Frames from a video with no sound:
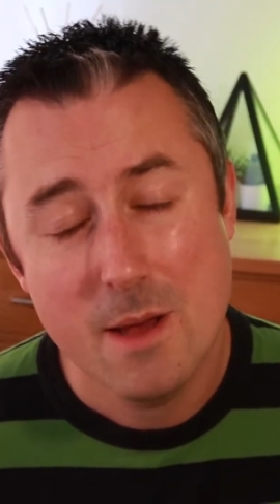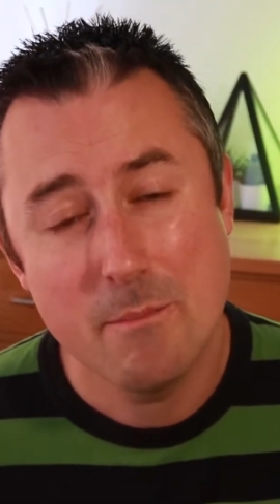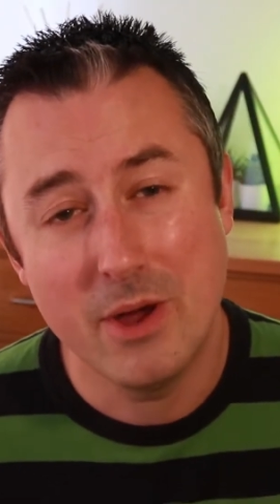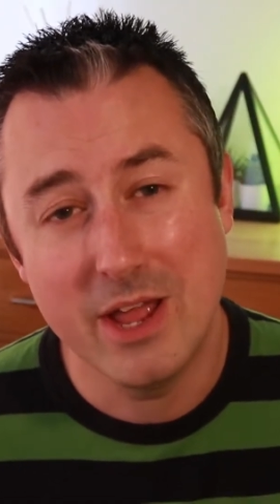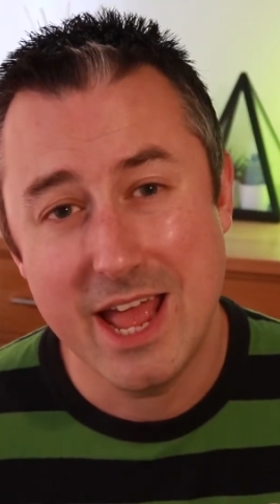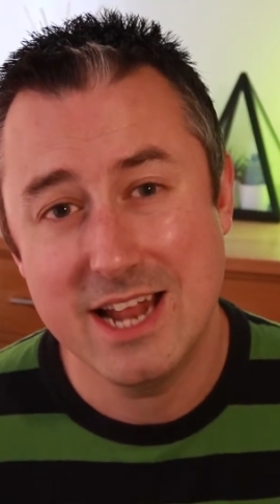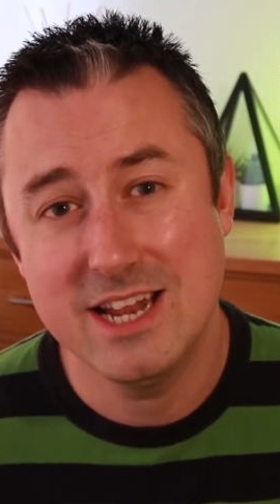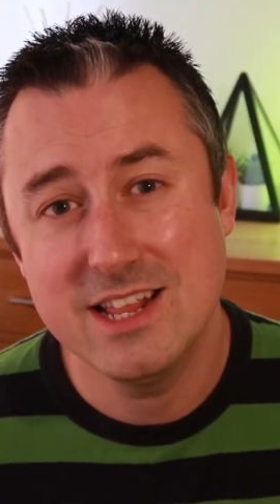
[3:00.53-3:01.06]

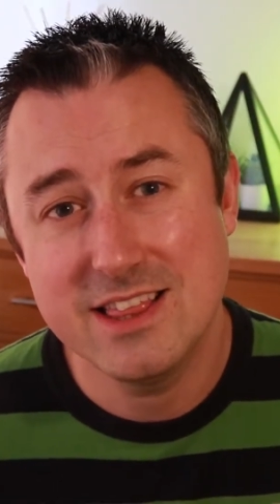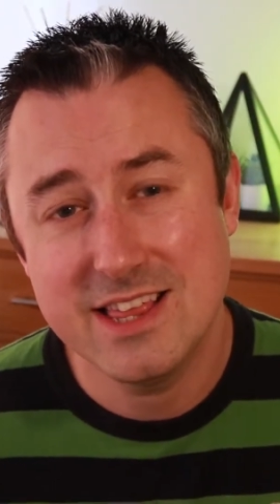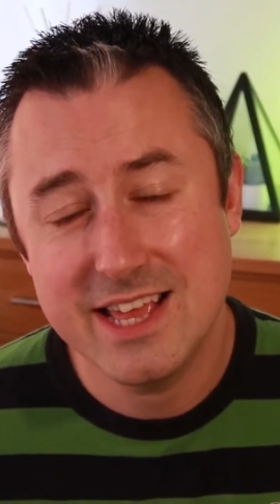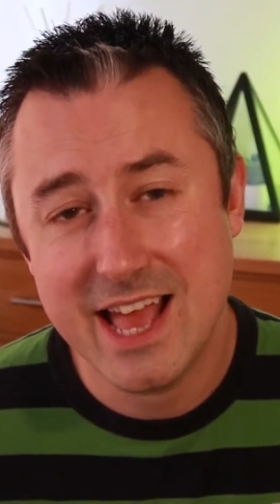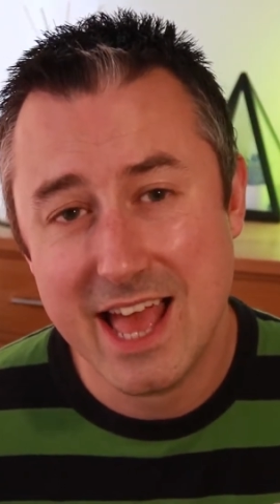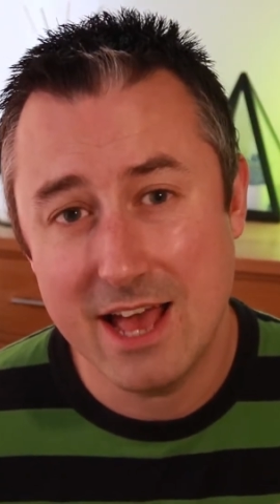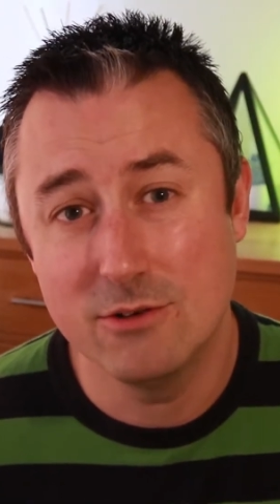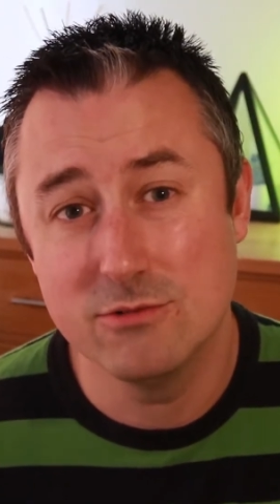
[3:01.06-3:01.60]
by
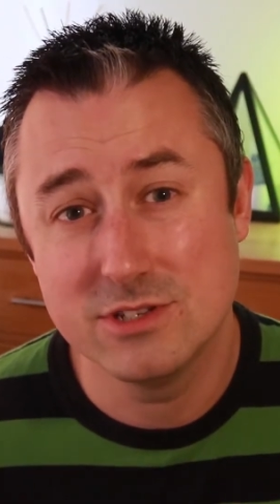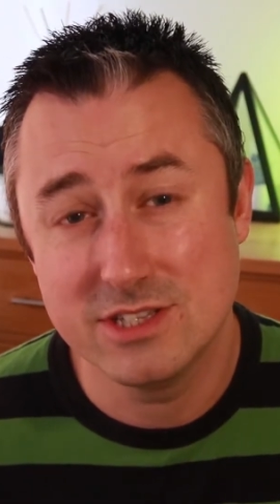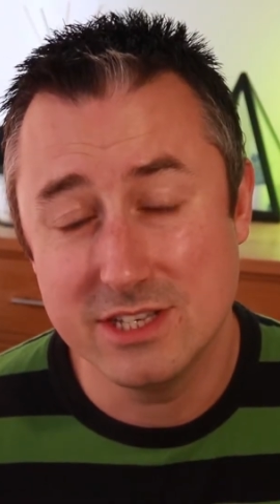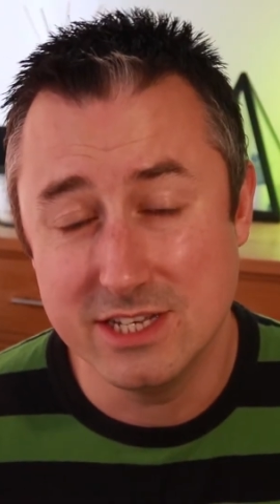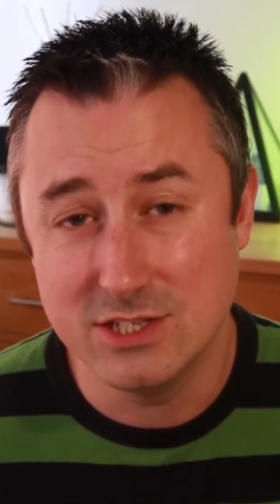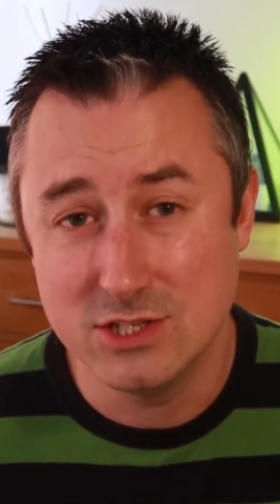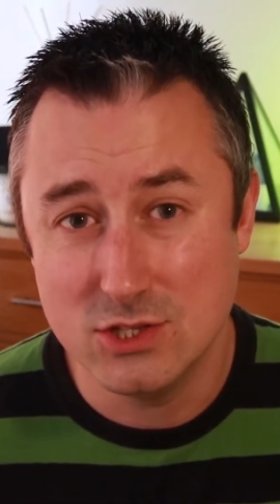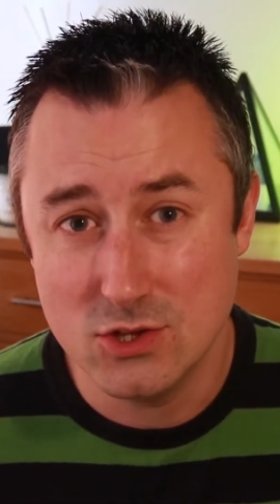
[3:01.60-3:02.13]
anything else
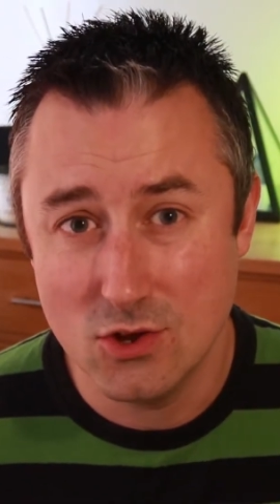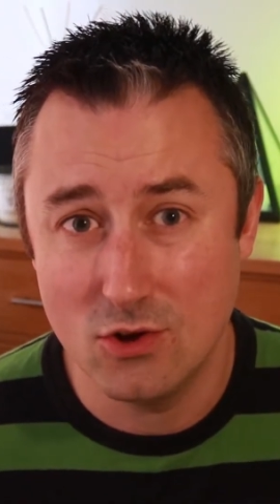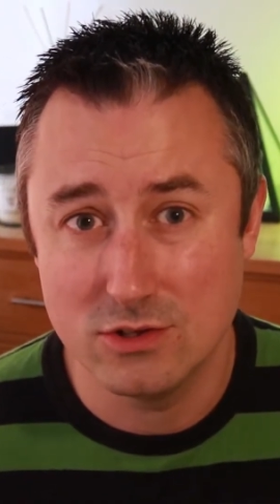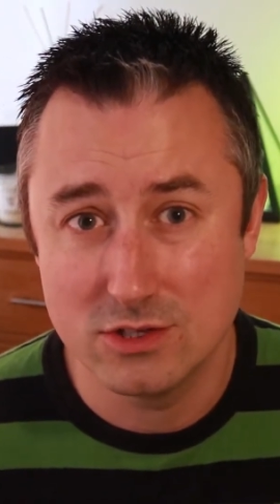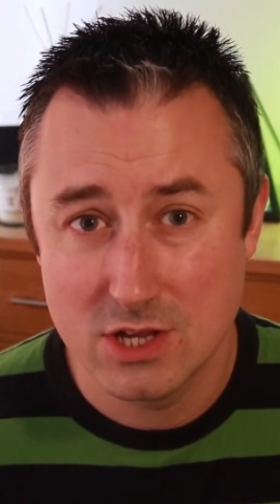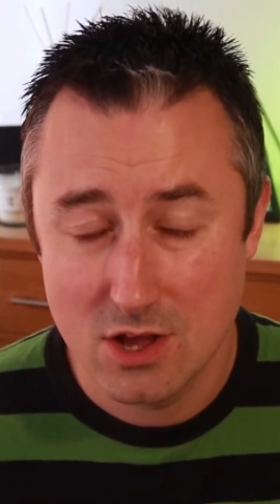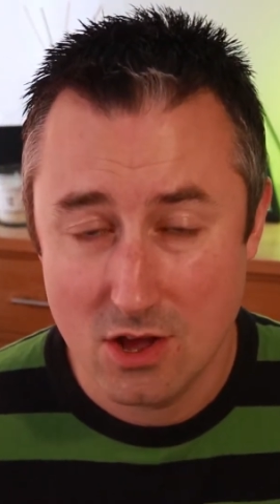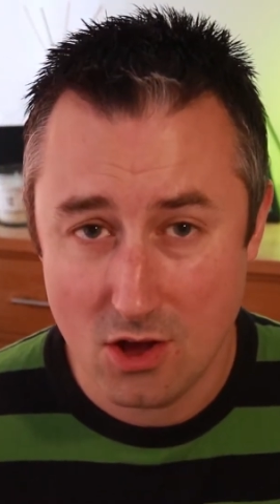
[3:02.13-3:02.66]
that is
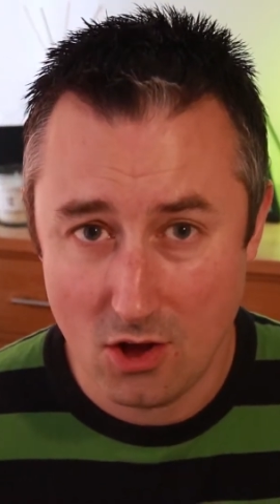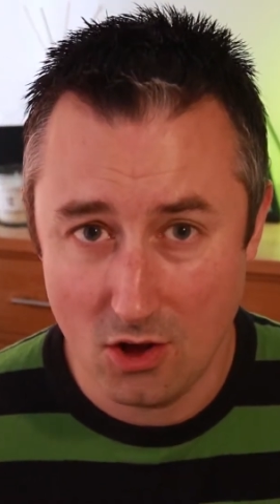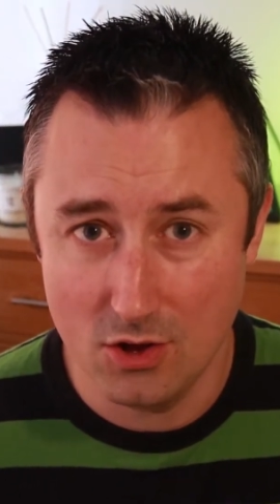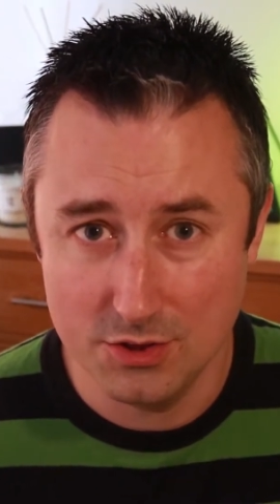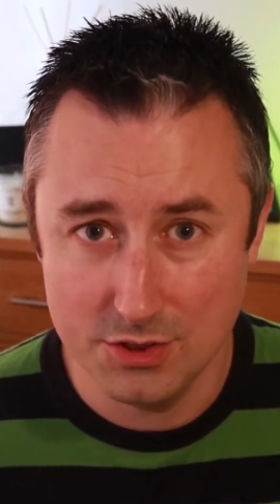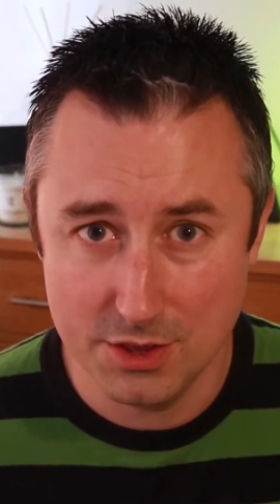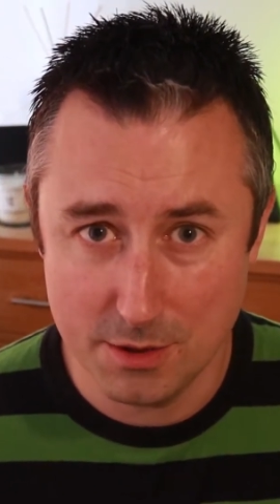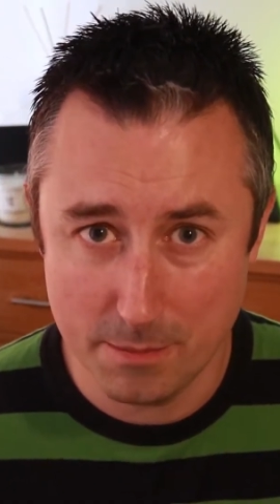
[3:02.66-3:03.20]
not
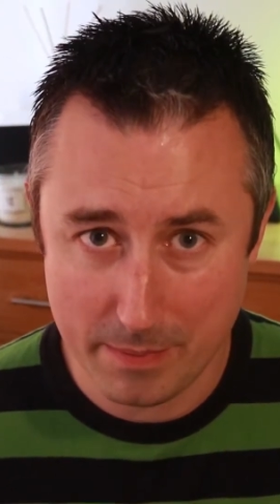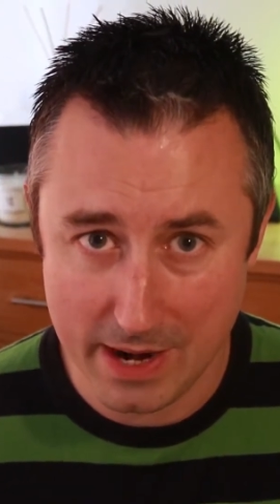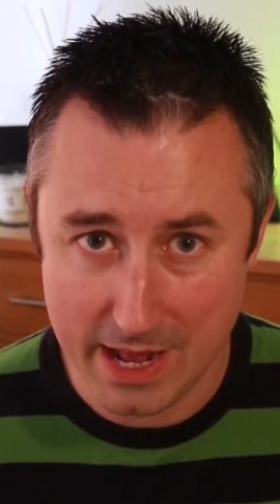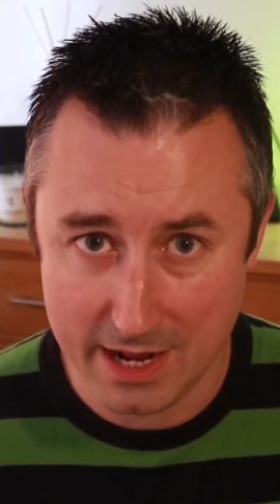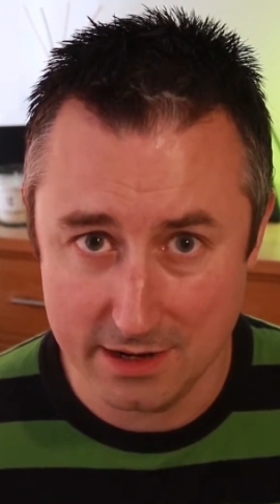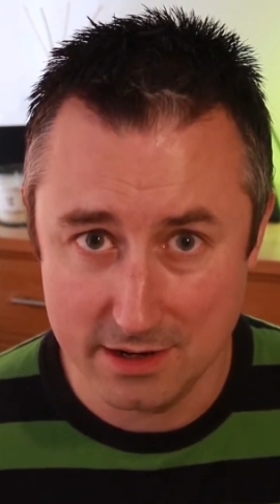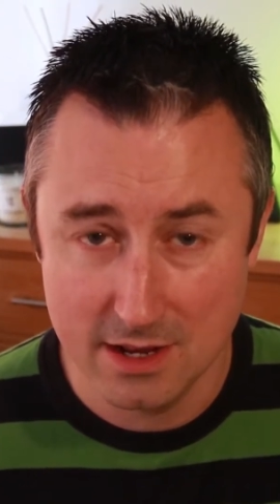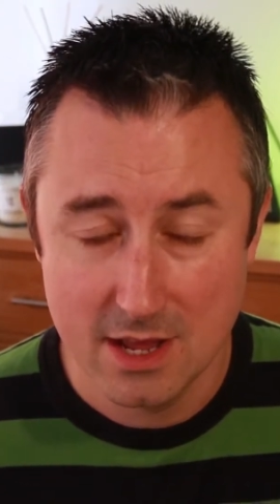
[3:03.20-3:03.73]
on the
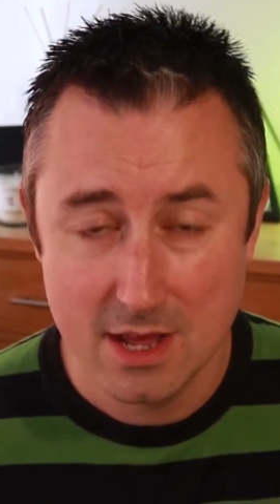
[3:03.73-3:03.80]
plan.